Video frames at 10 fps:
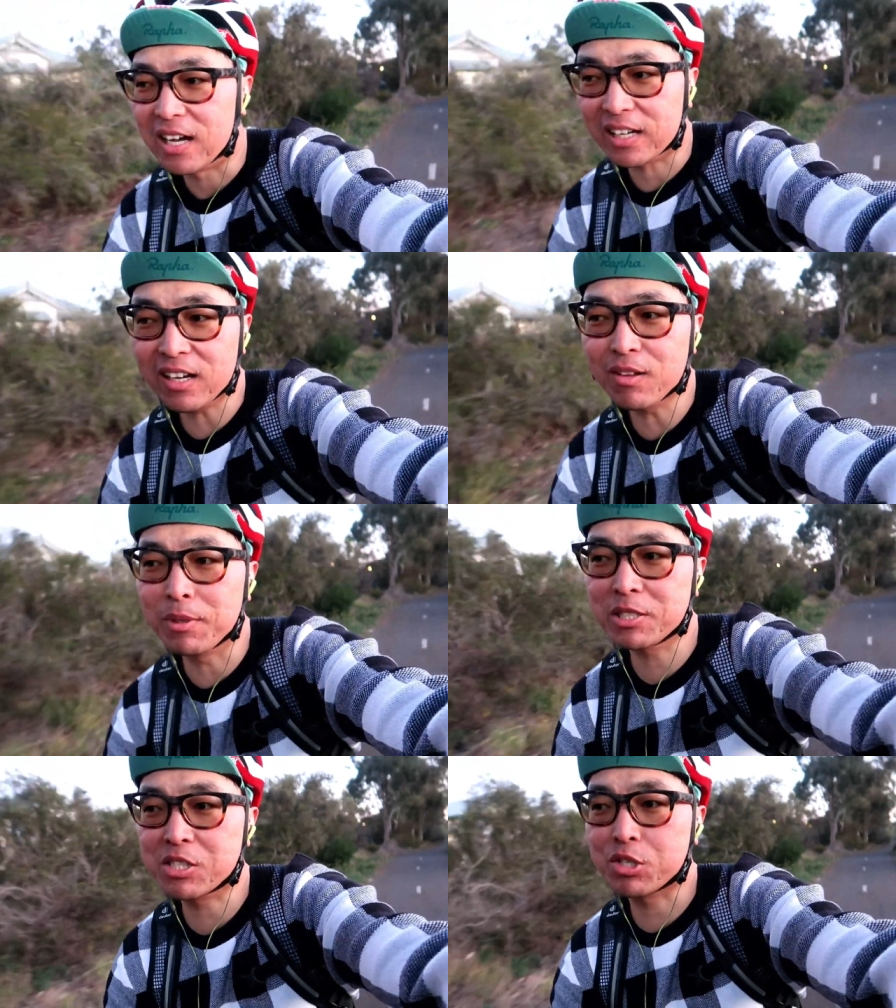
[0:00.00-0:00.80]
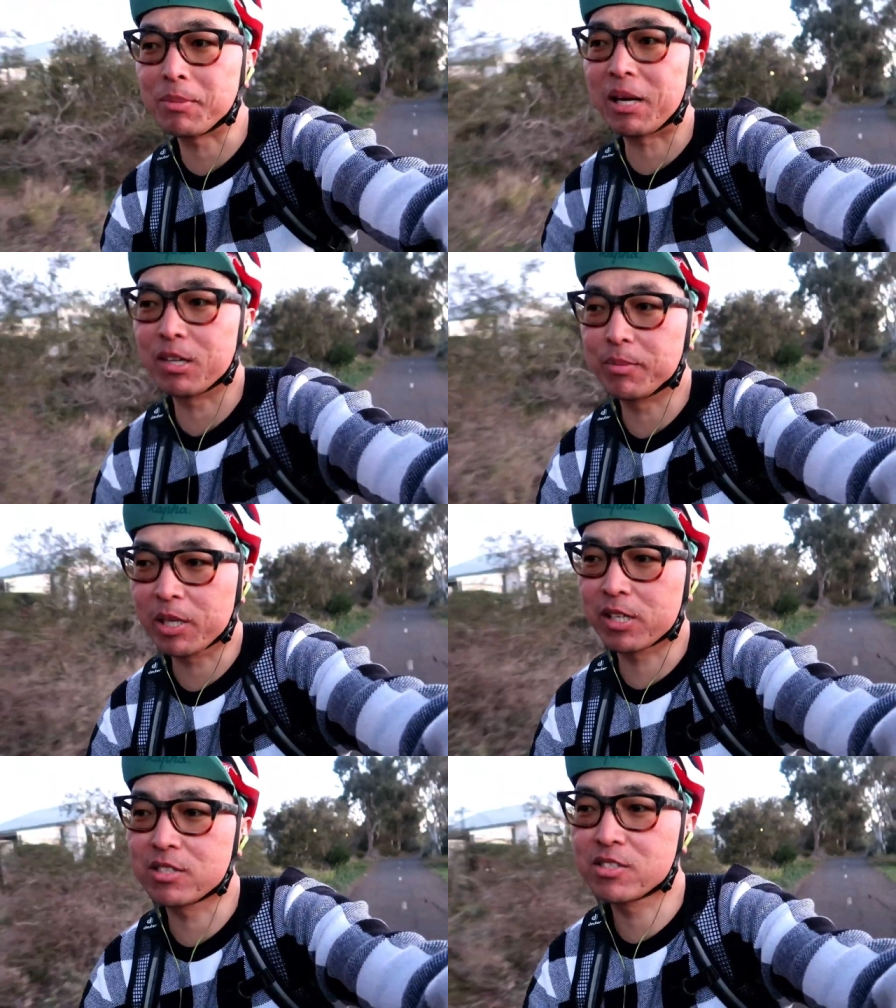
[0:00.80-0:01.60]
I kind of miss Shimano
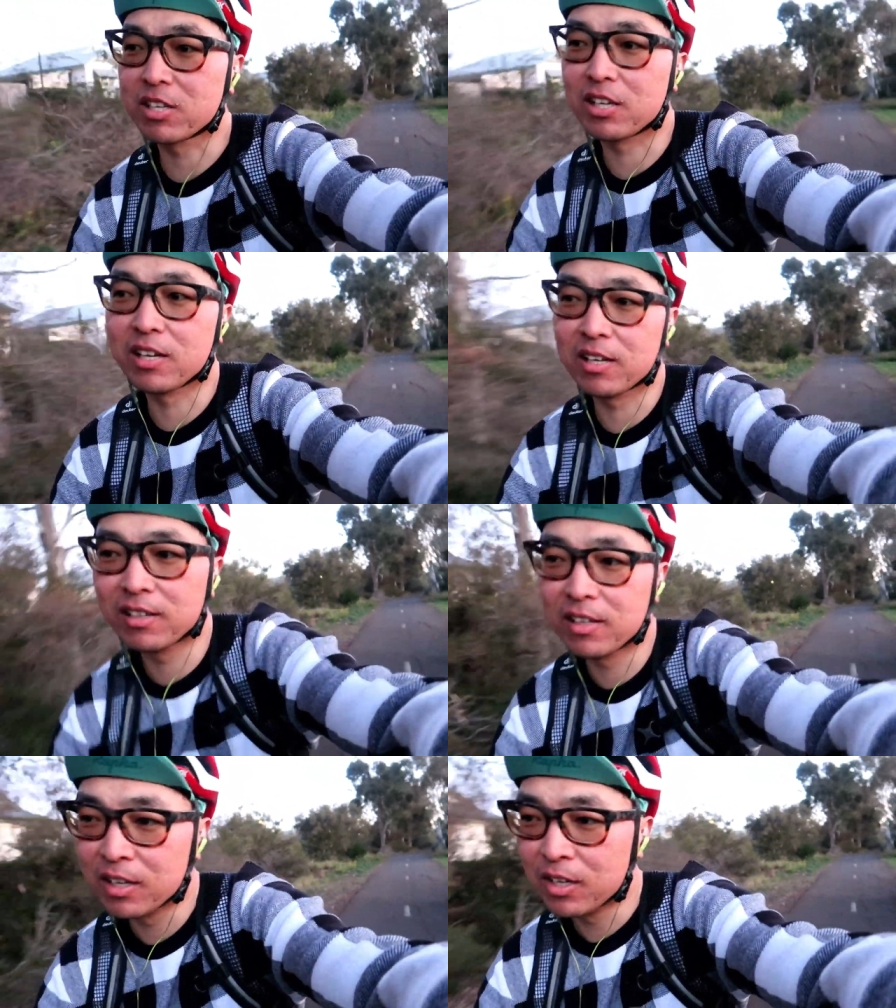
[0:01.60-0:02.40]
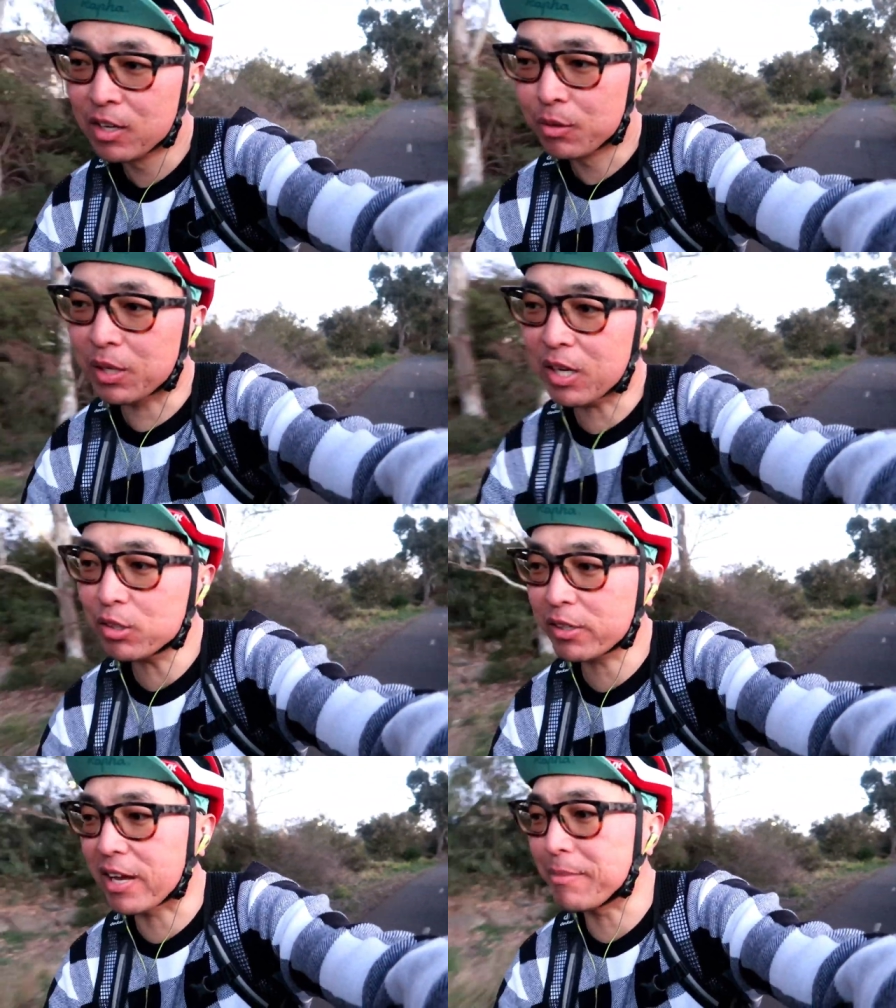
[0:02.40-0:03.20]
because when I
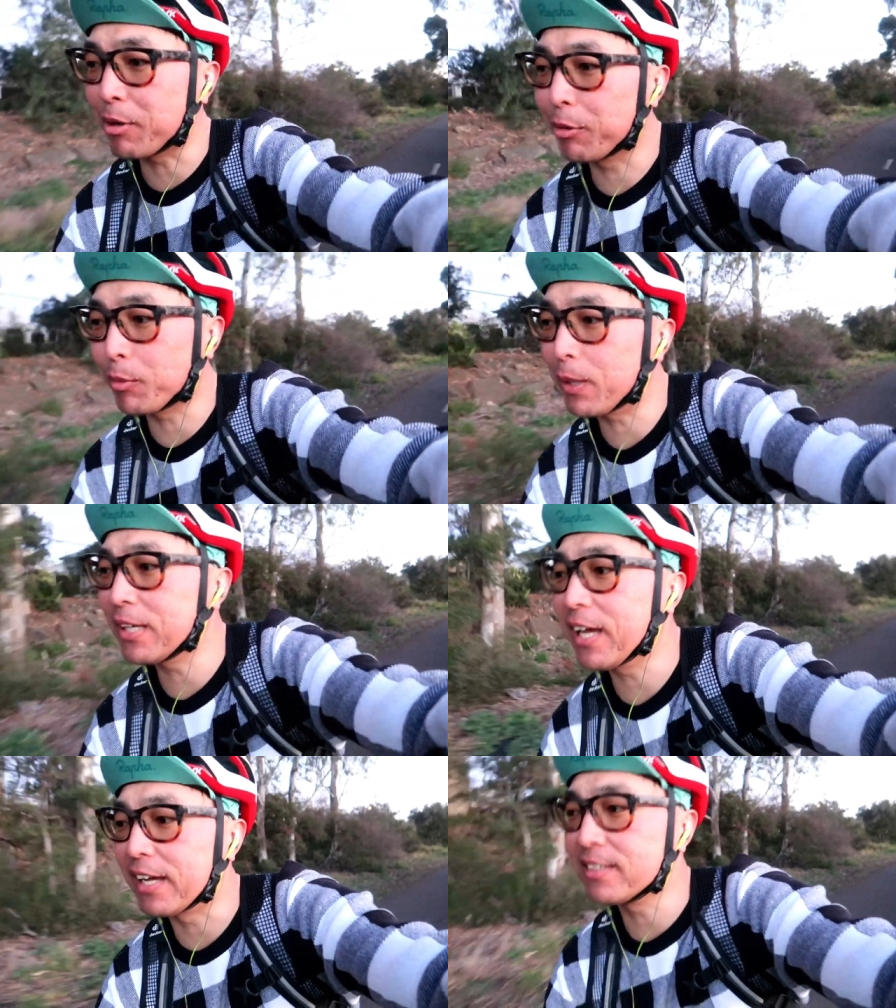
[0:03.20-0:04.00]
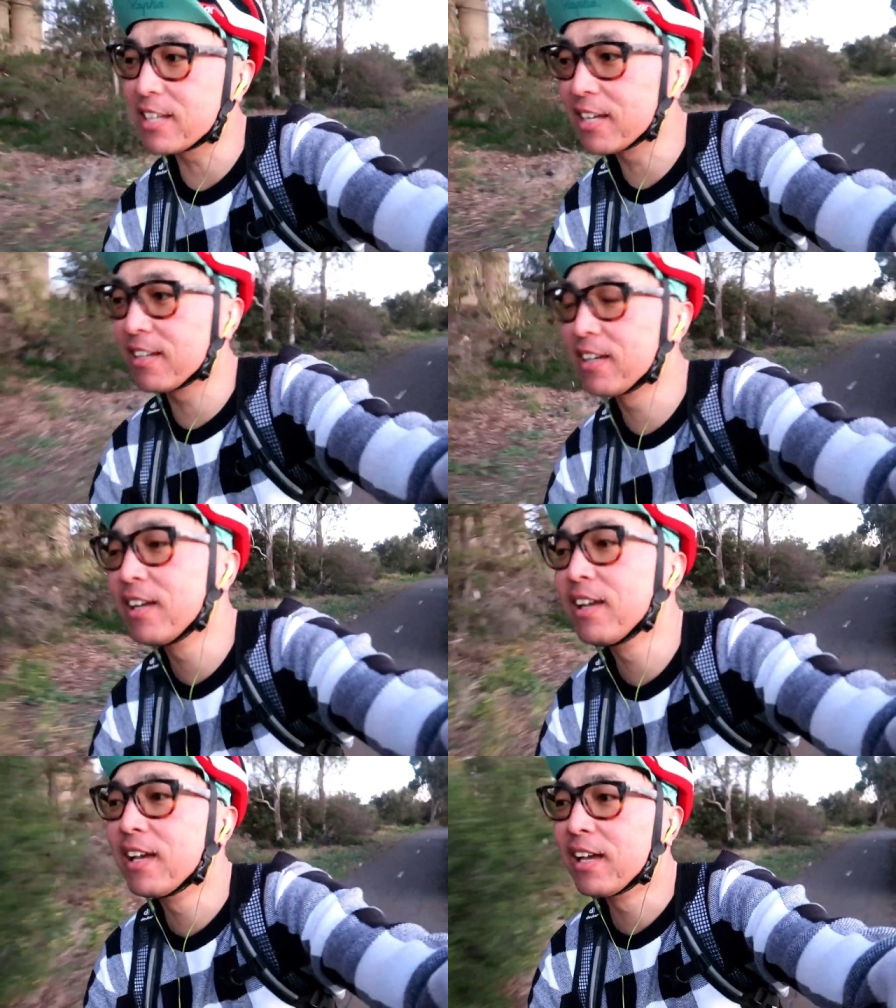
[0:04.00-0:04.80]
hold the camera with one hand,
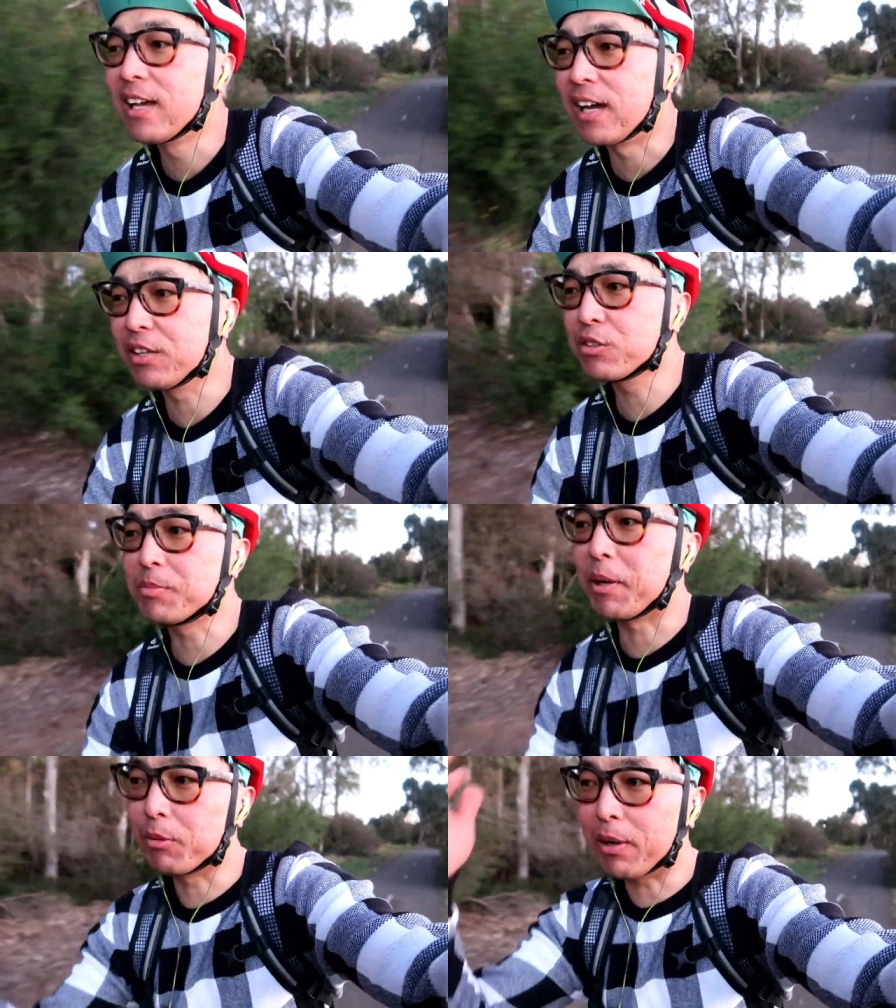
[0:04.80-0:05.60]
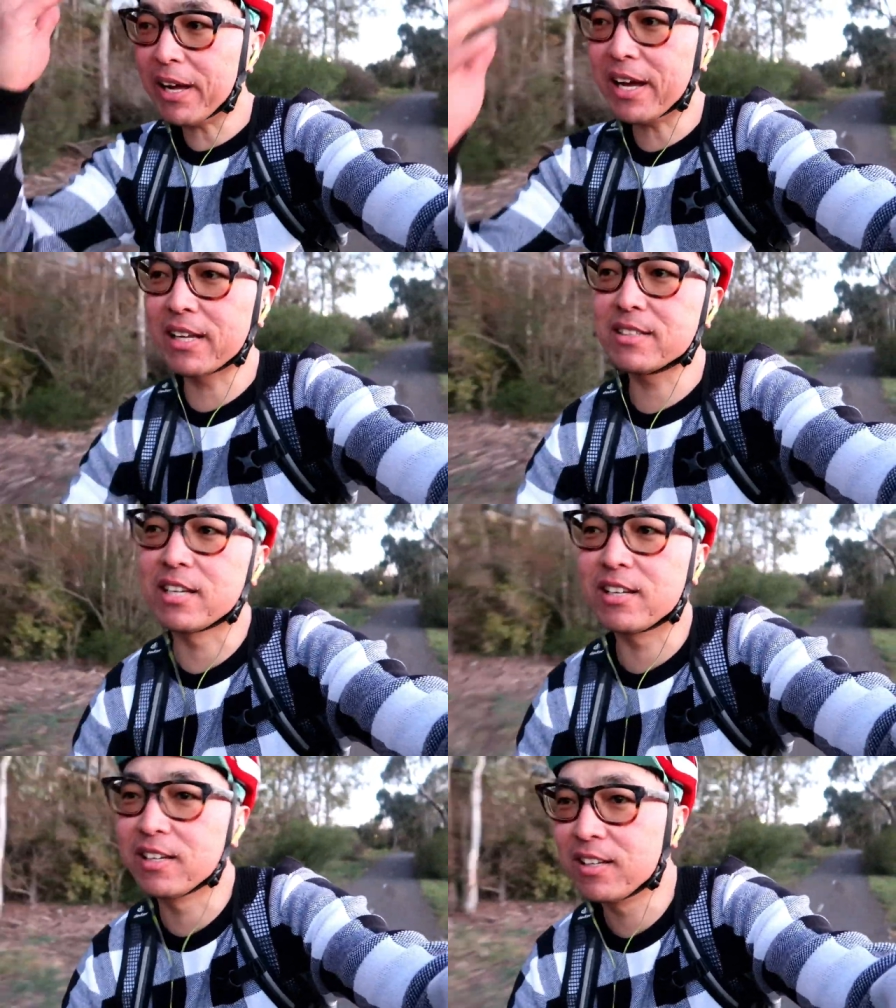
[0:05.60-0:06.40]
I use my right
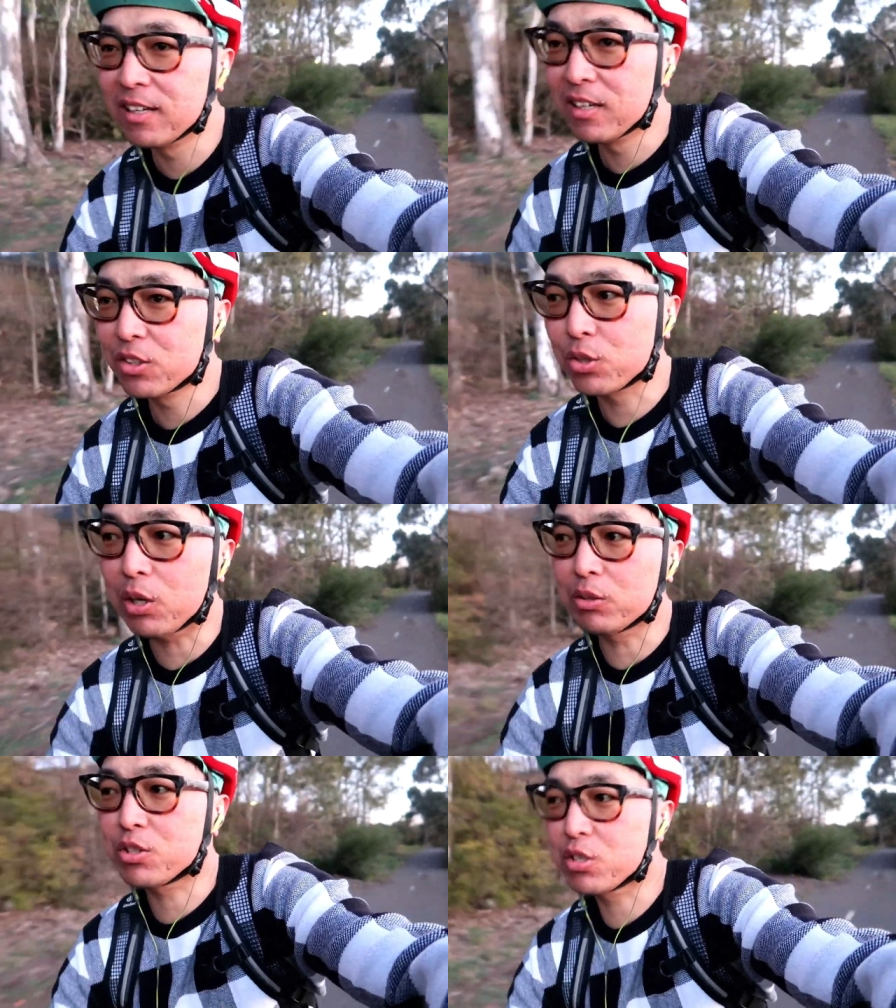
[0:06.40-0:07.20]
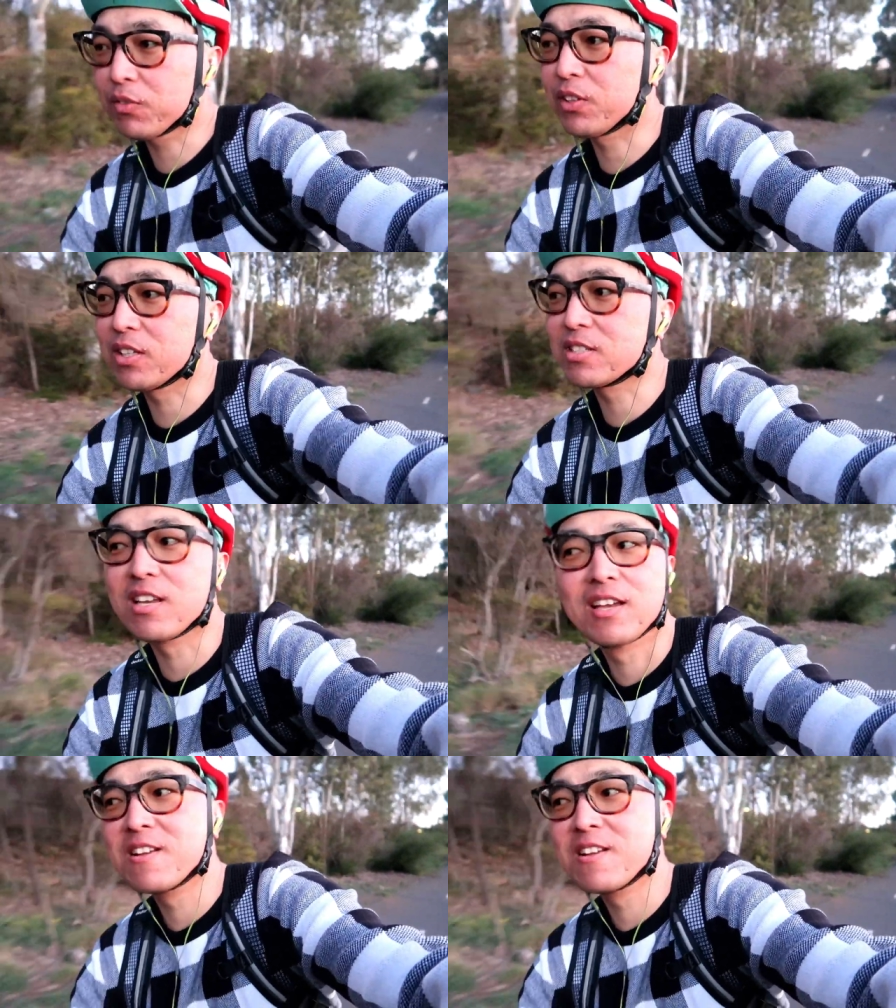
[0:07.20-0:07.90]
hand to hold the shifters.